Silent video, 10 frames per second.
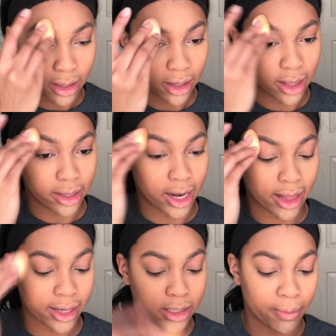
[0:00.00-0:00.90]
And then I
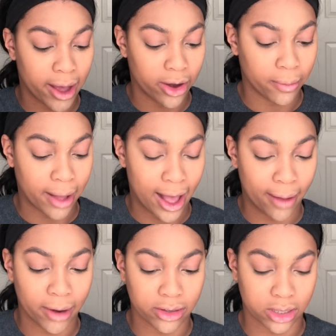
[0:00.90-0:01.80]
like to powder my
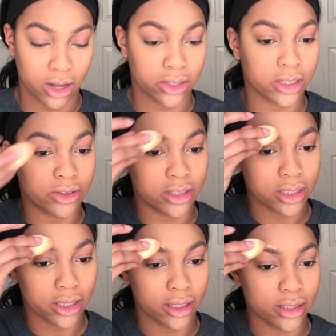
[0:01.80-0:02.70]
eyebrows also, just
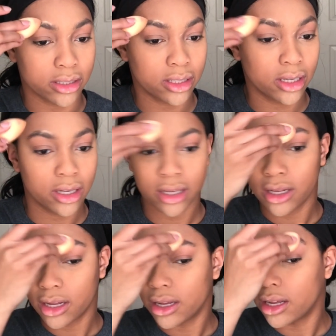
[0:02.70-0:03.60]
because
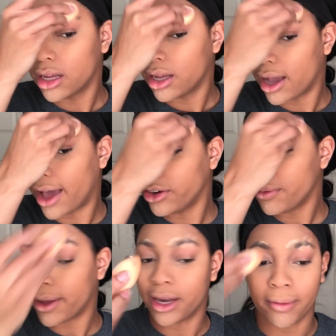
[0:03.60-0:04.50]
I don't know
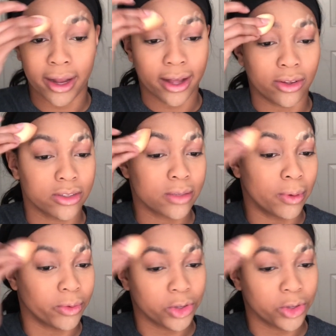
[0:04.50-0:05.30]
about anybody else, but when you